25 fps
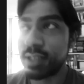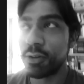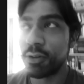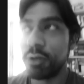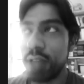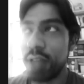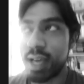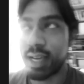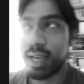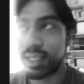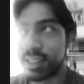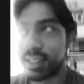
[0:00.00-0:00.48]

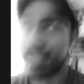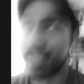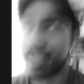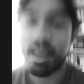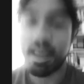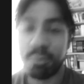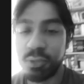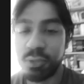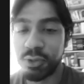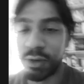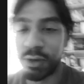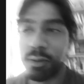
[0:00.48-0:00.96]
all like a
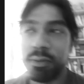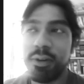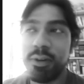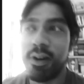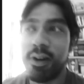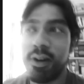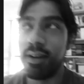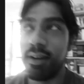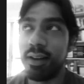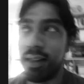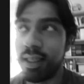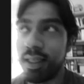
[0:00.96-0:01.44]
slap job
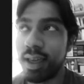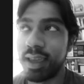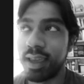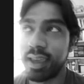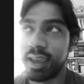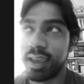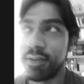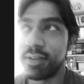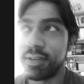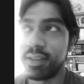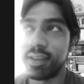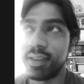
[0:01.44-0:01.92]
kind of, like
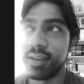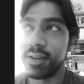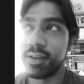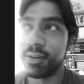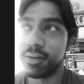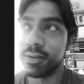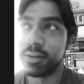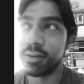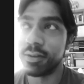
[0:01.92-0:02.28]
everything else.